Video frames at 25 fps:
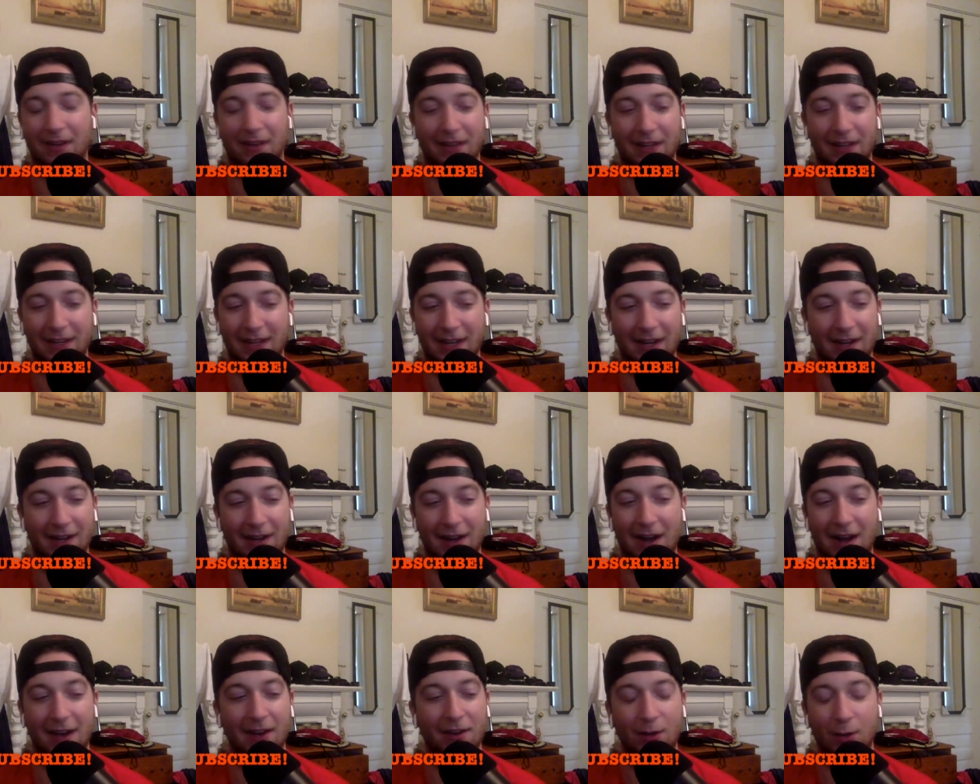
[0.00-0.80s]
Like I don't,
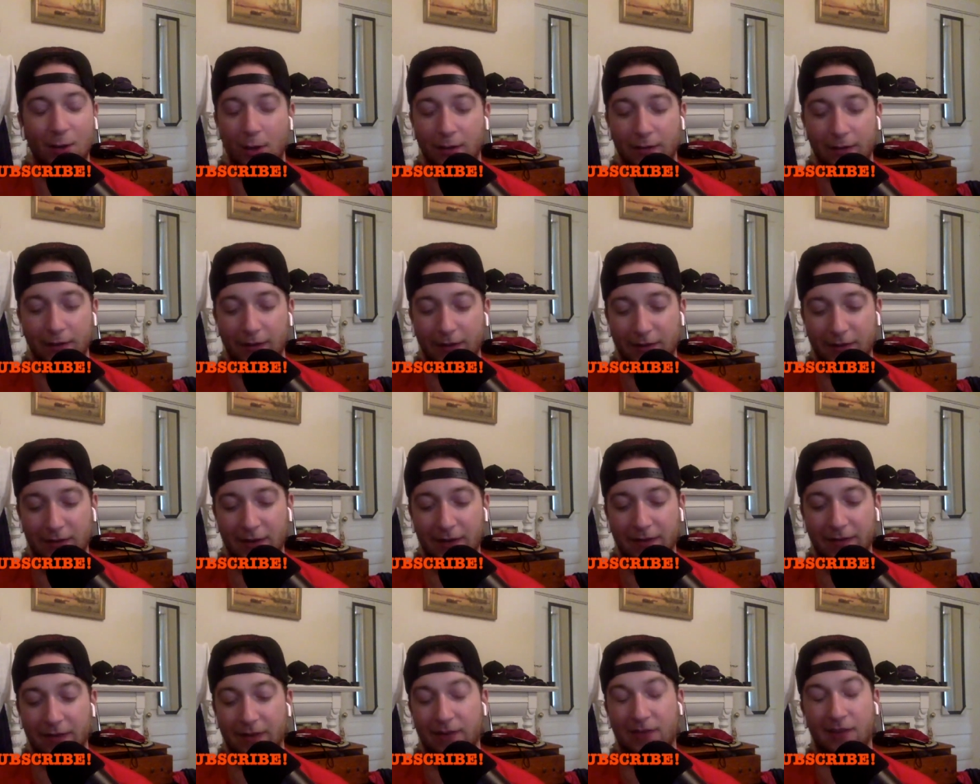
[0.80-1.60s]
I don't know if it's
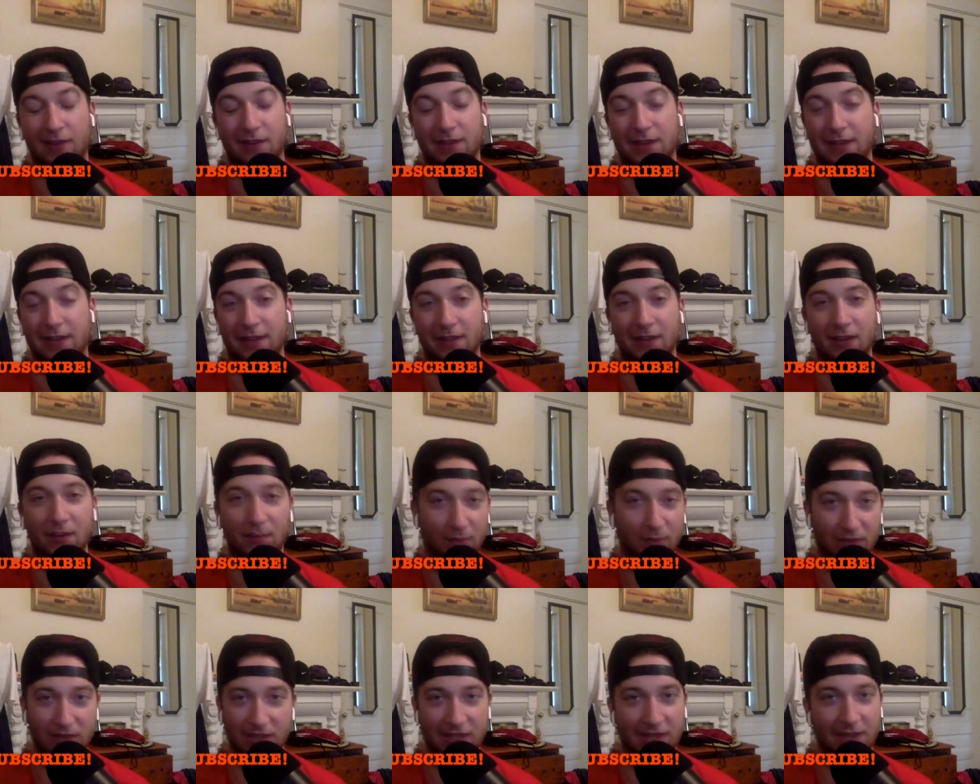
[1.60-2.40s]
if it's just like the
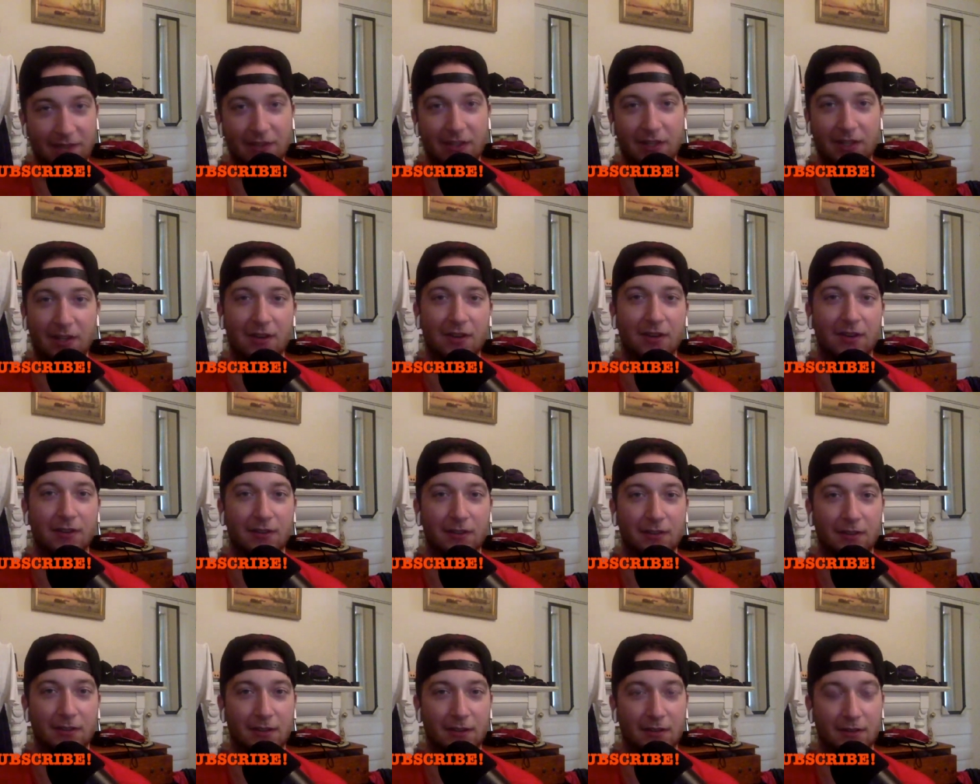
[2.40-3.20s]
number seventy
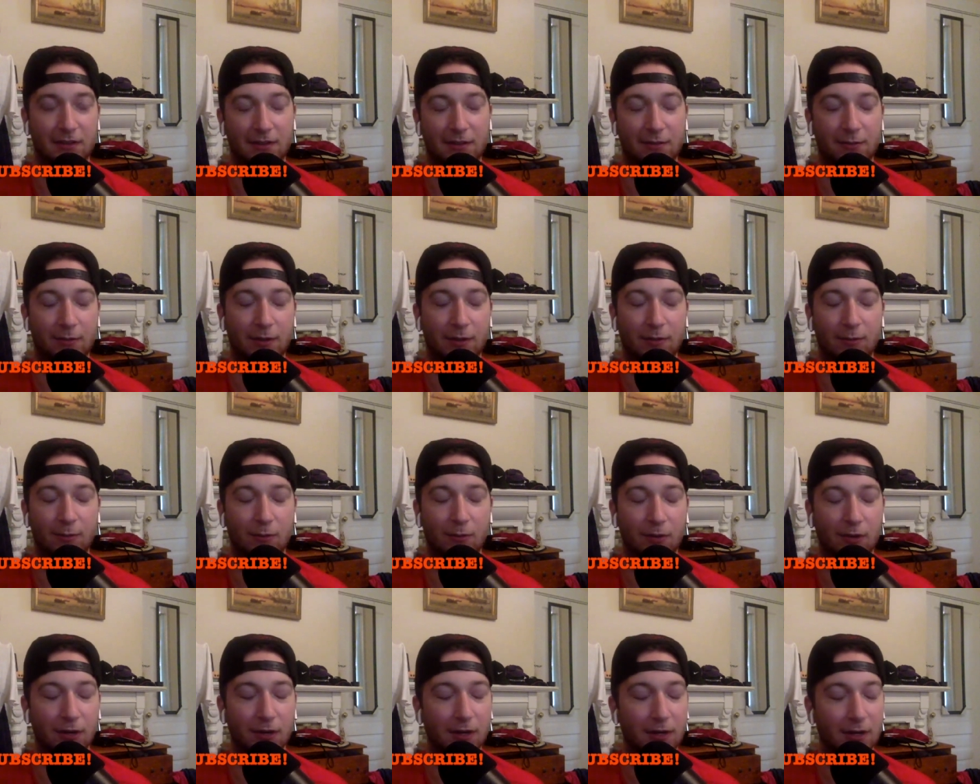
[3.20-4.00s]
curse because that's what he
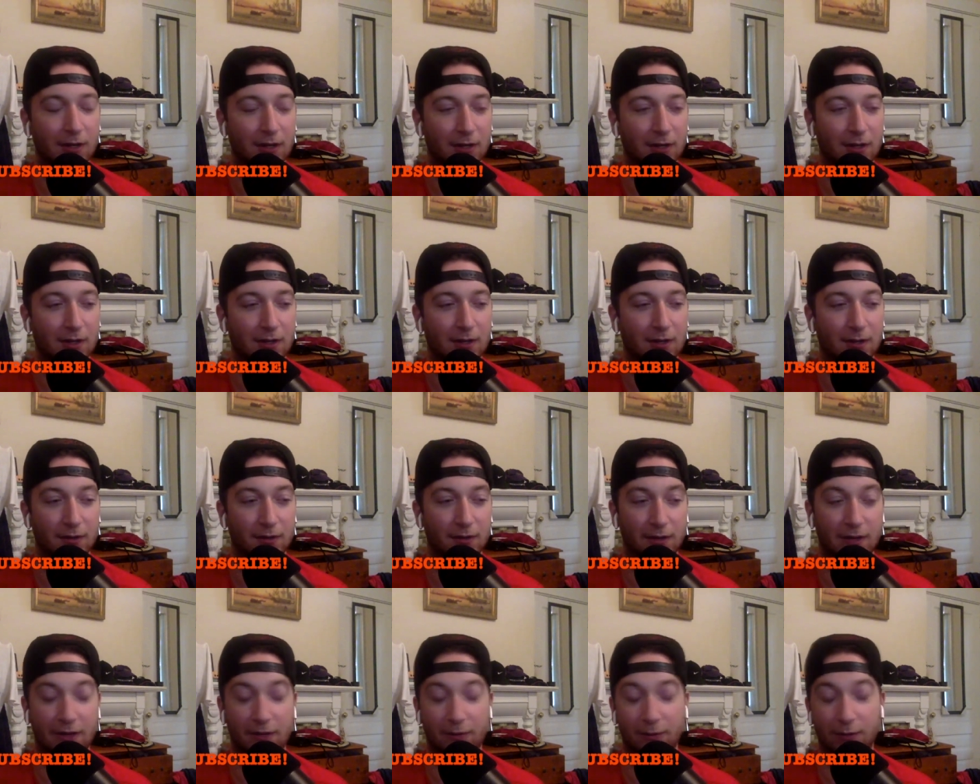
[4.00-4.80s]
wore or
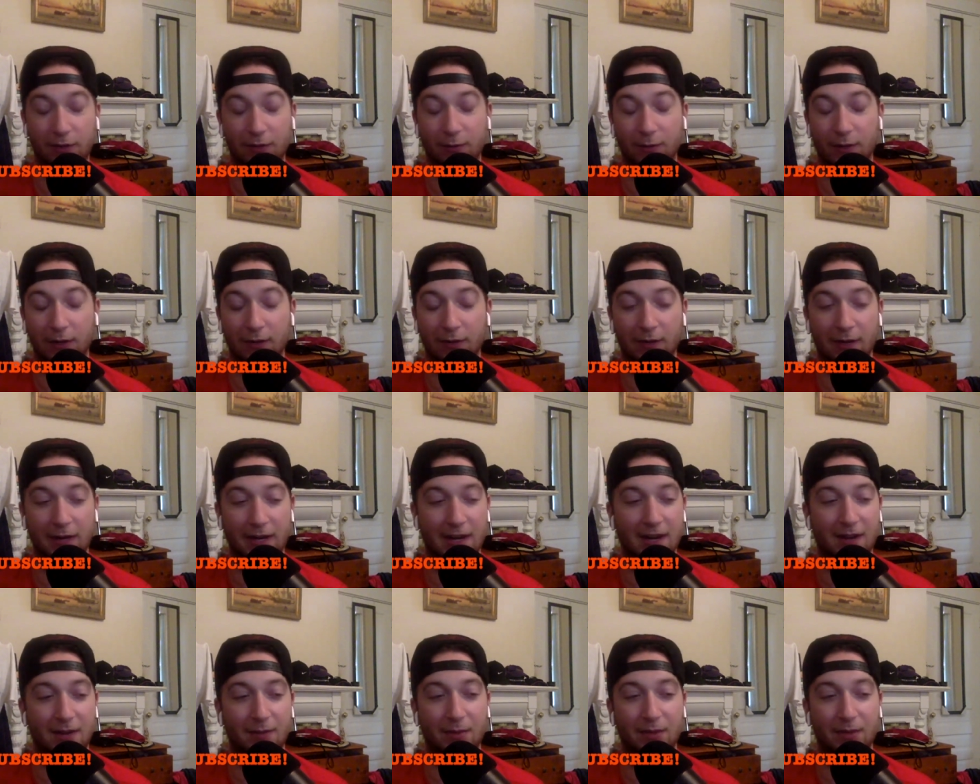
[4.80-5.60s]
that's what he's wearing right
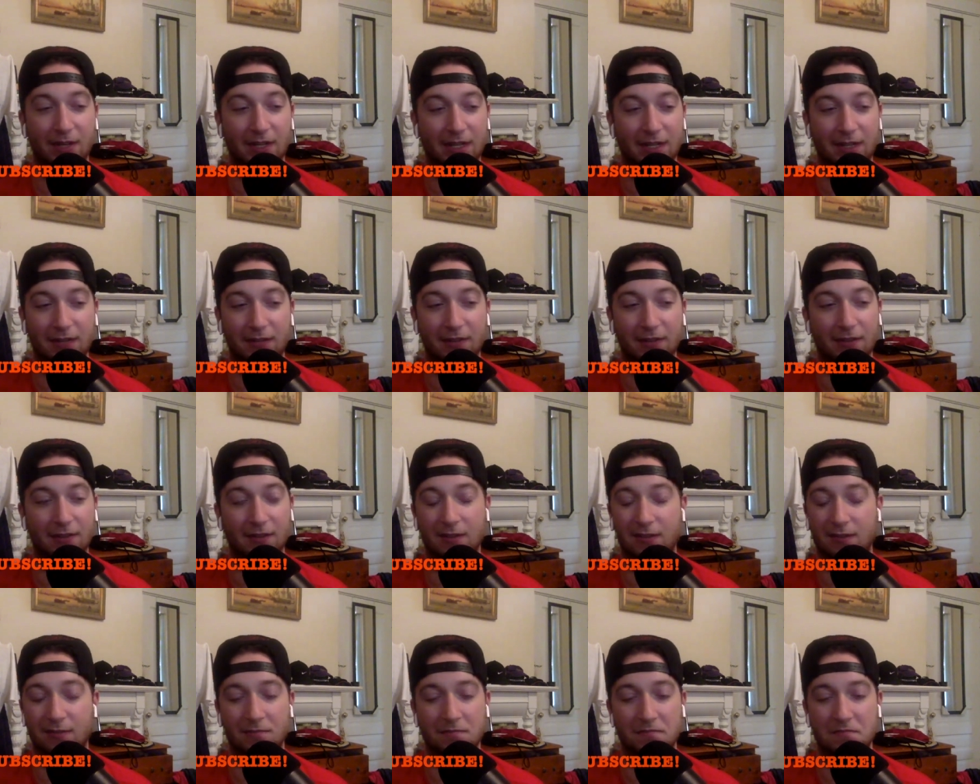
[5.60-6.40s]
now. But he just
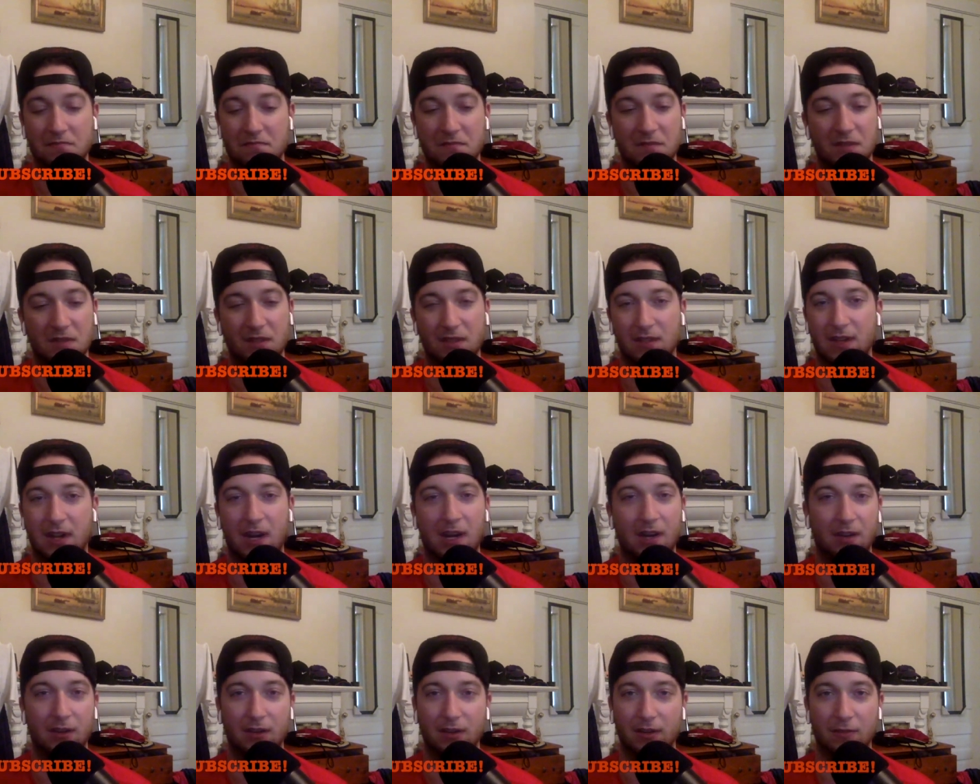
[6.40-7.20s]
does
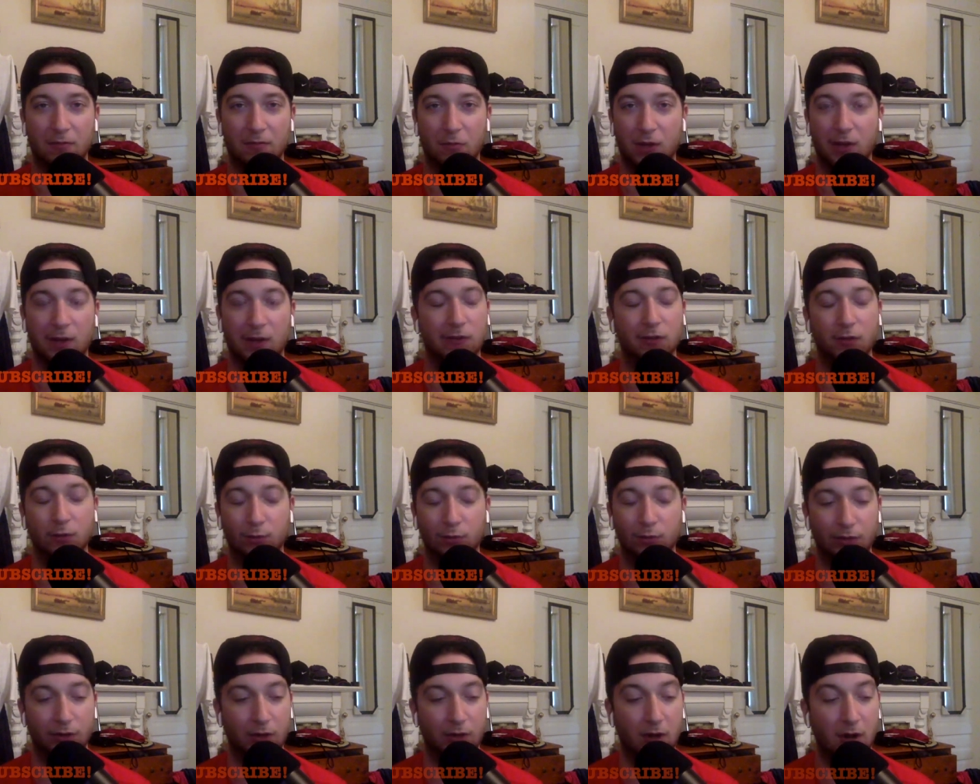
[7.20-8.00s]
not look
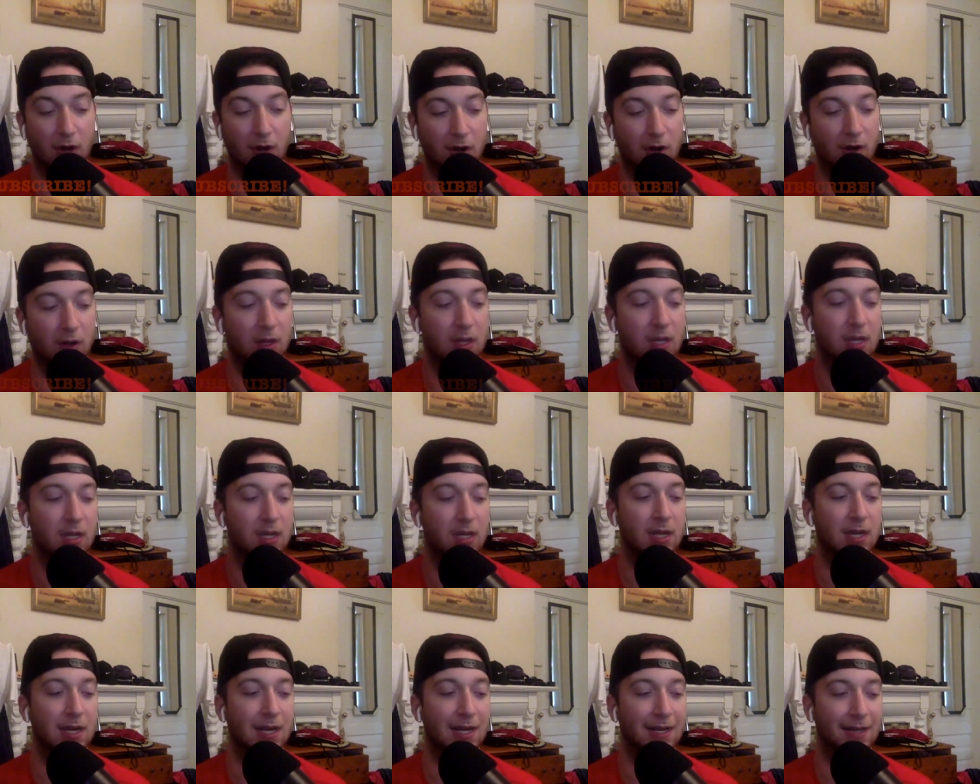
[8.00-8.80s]
rosterable at all.
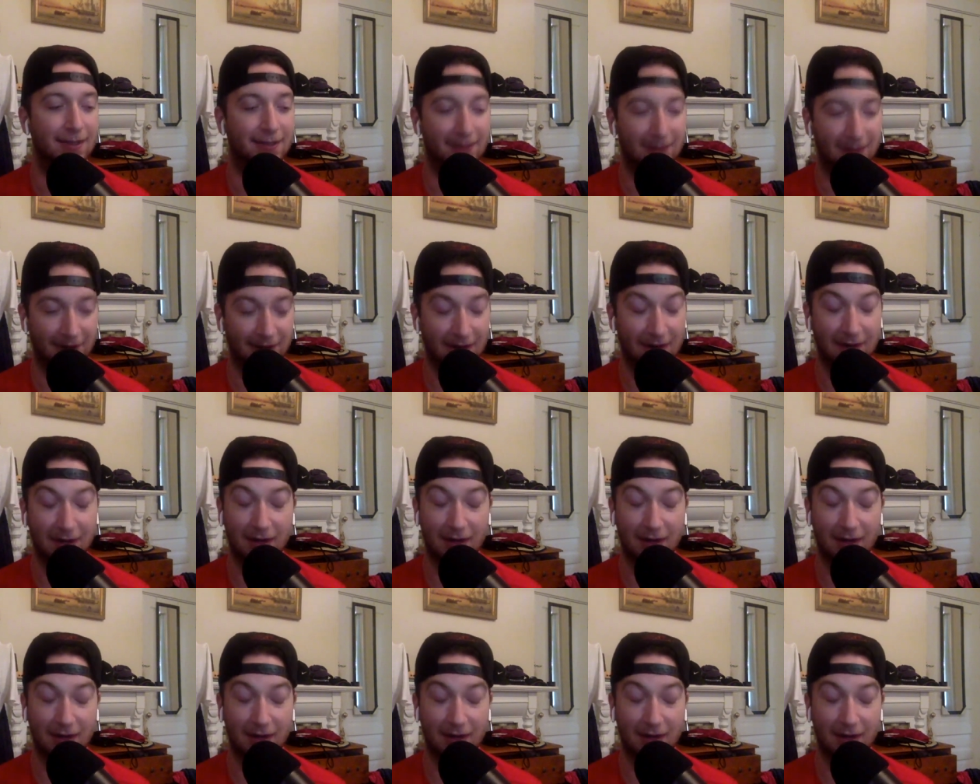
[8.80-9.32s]
I think.